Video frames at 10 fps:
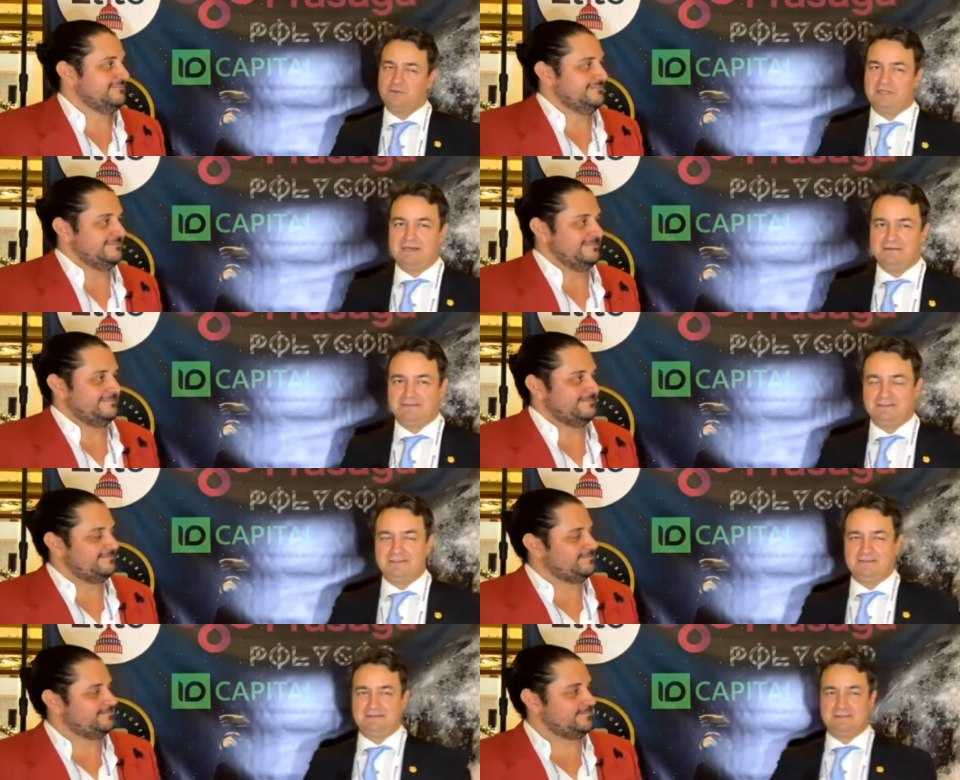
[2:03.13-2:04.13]
Speaker 1: Well, that was a,
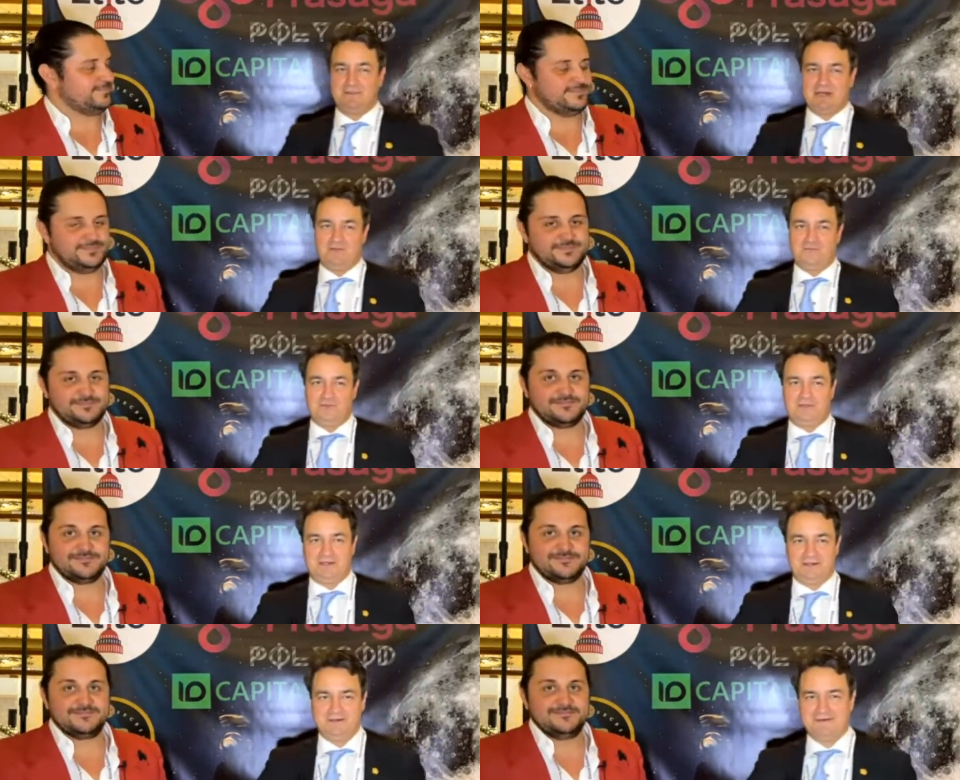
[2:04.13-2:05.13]
that was a mouthful
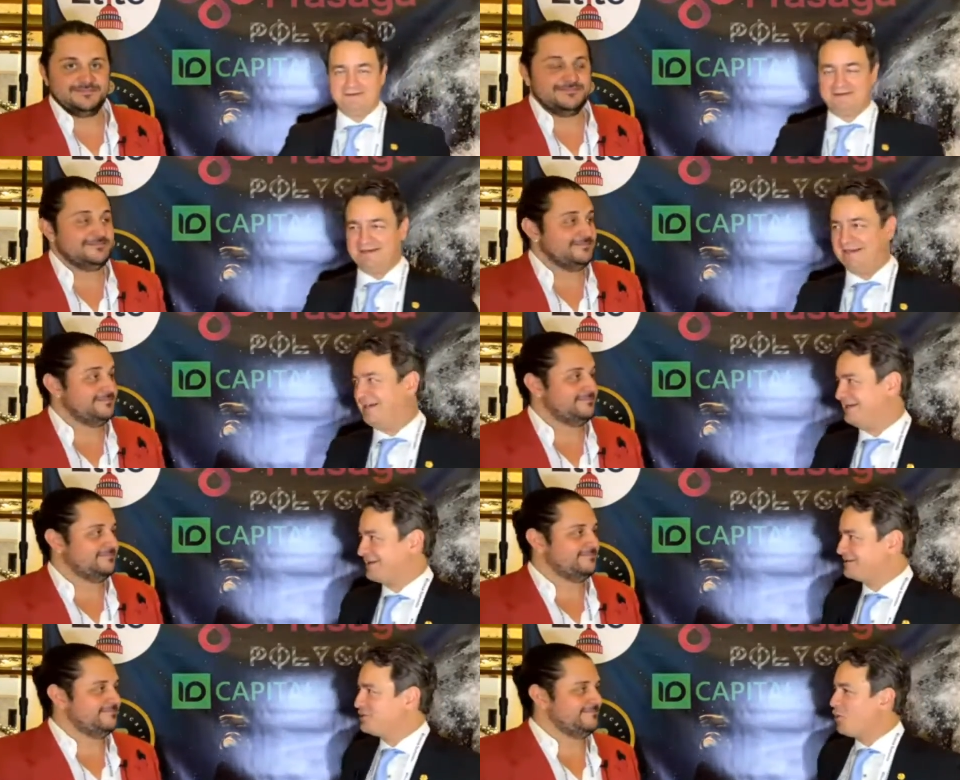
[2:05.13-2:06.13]
there. Uh,
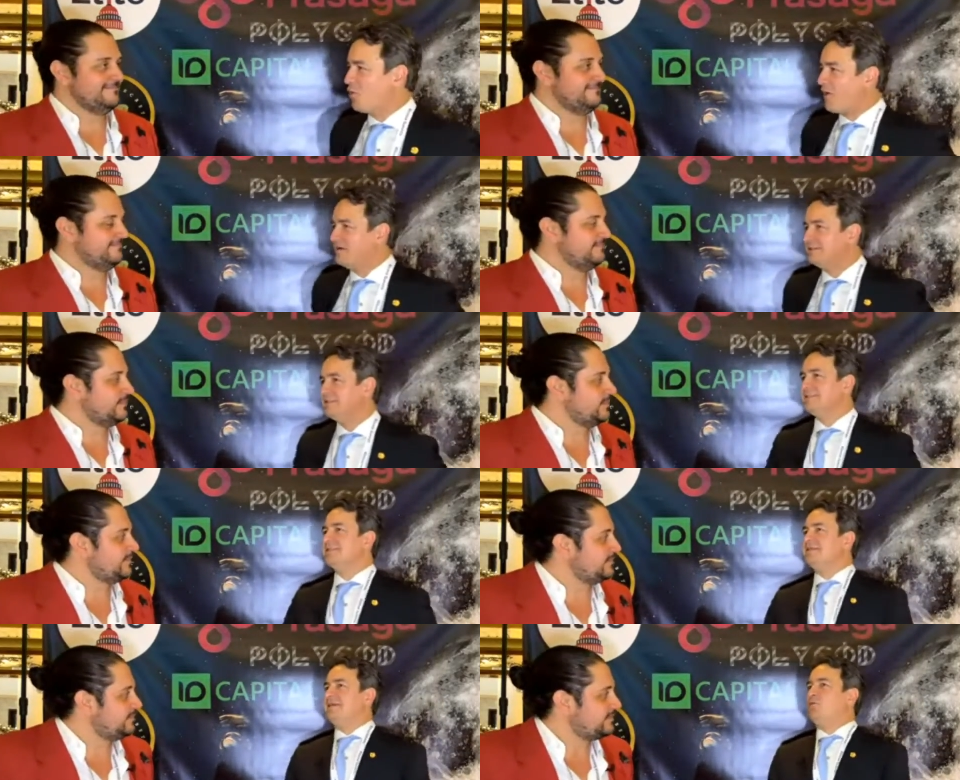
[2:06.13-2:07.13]
so
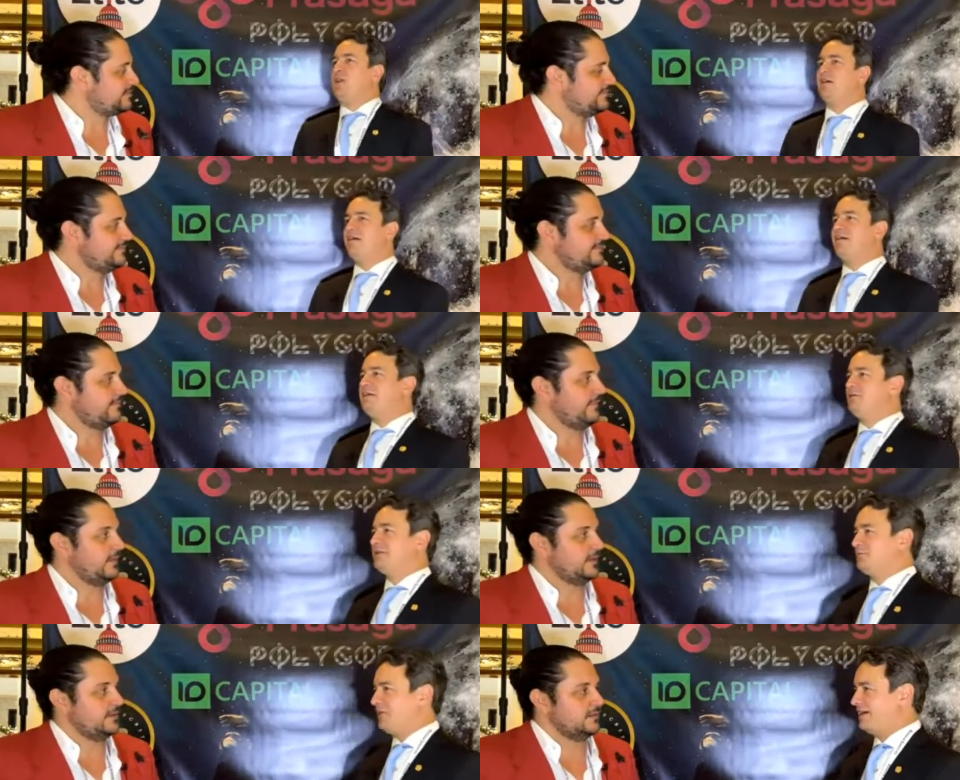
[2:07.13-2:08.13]
where are you in the
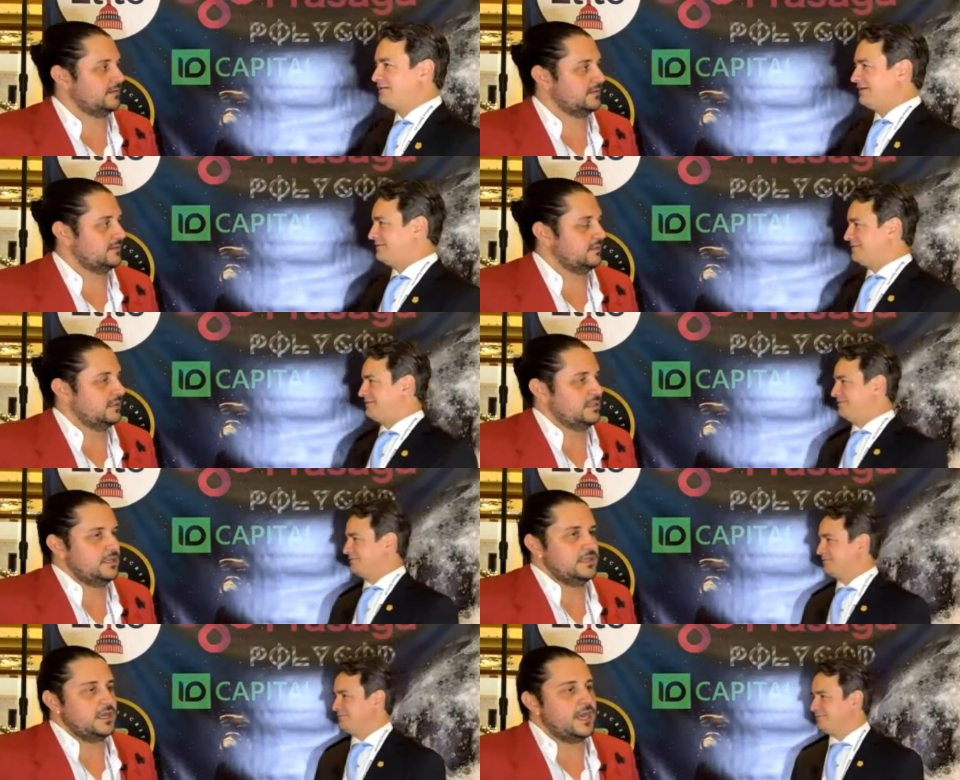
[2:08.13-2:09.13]
process?
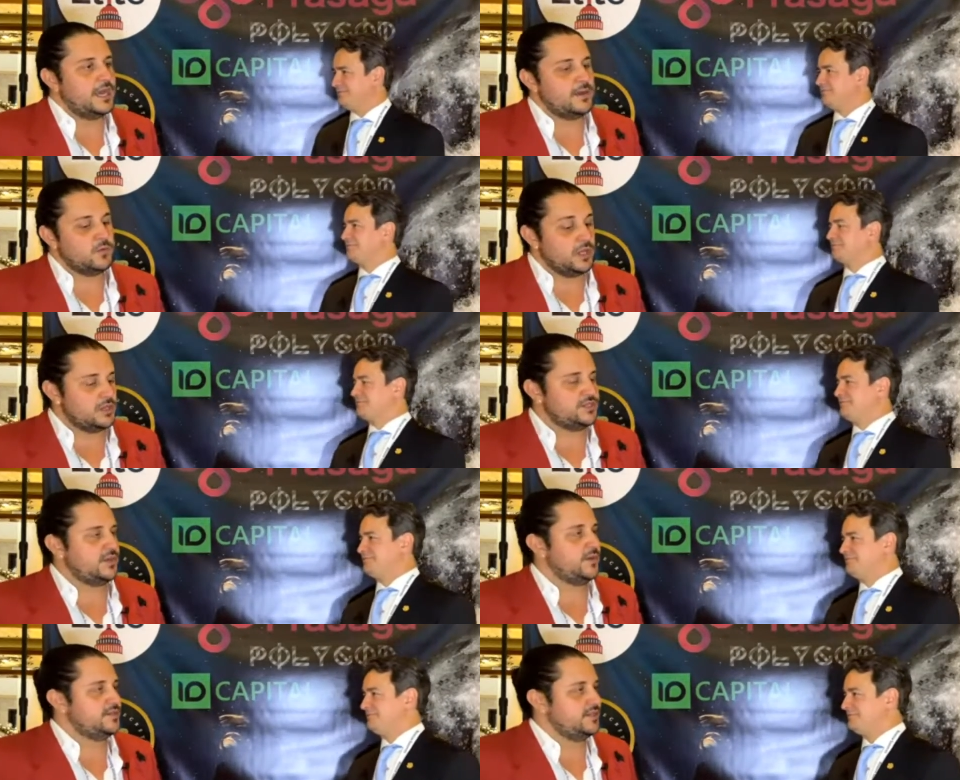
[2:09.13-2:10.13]
Speaker 2: Um, we're launching in
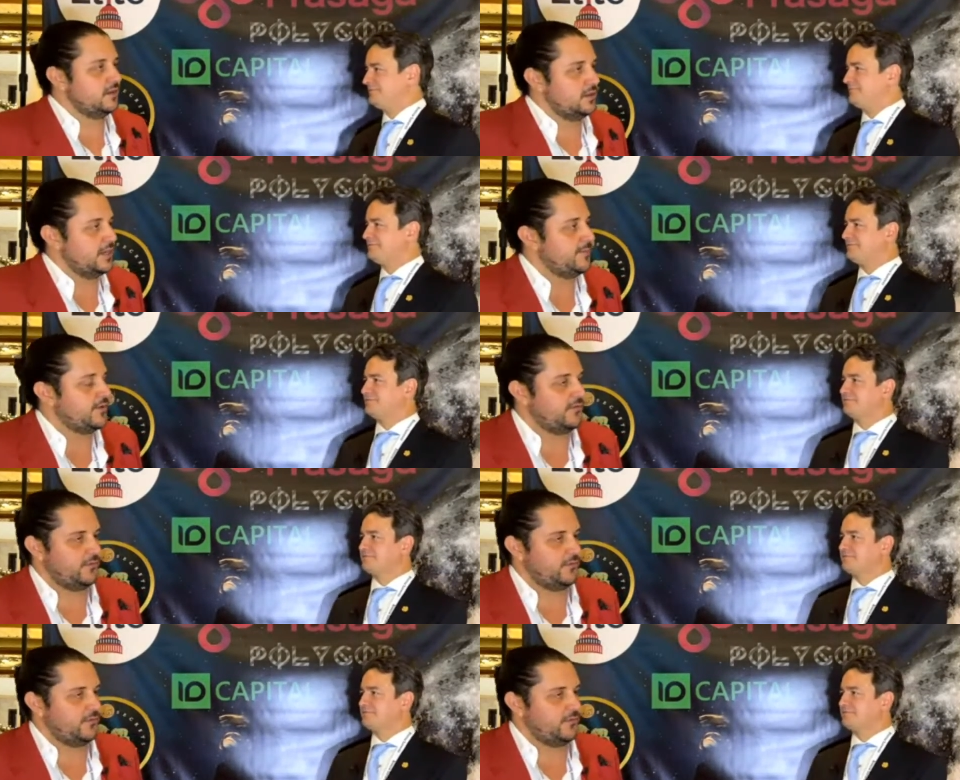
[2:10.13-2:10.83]
Brazil on April